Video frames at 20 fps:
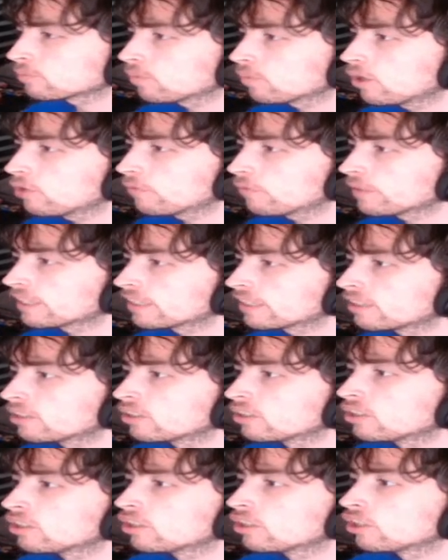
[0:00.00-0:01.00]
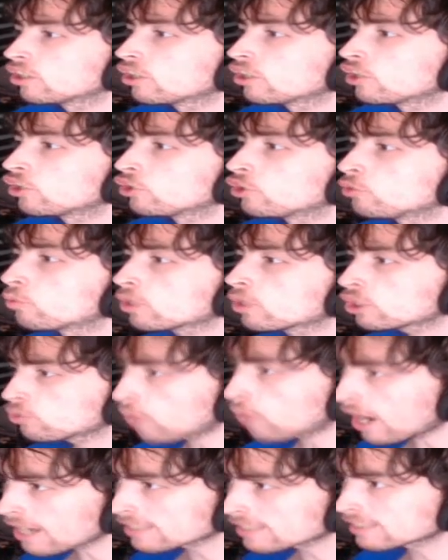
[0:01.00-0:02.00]
movie, you
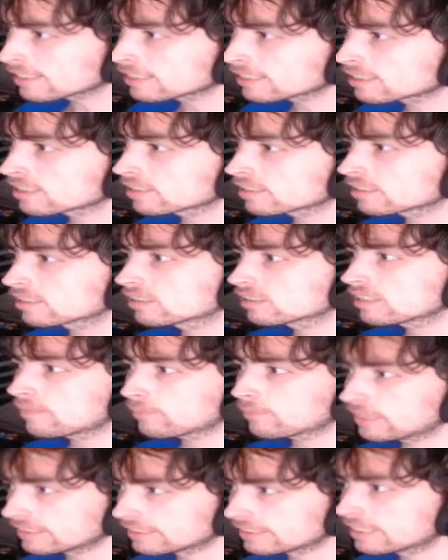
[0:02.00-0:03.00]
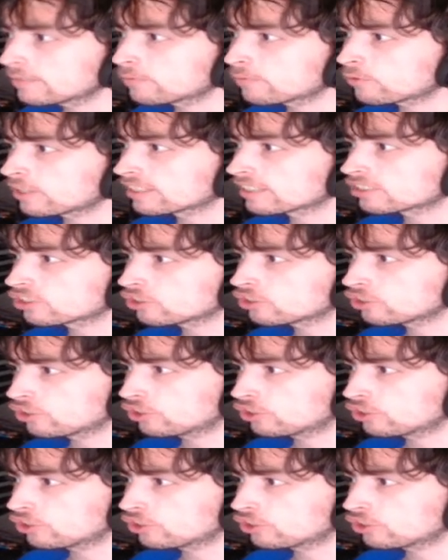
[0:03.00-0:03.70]
want to see something different.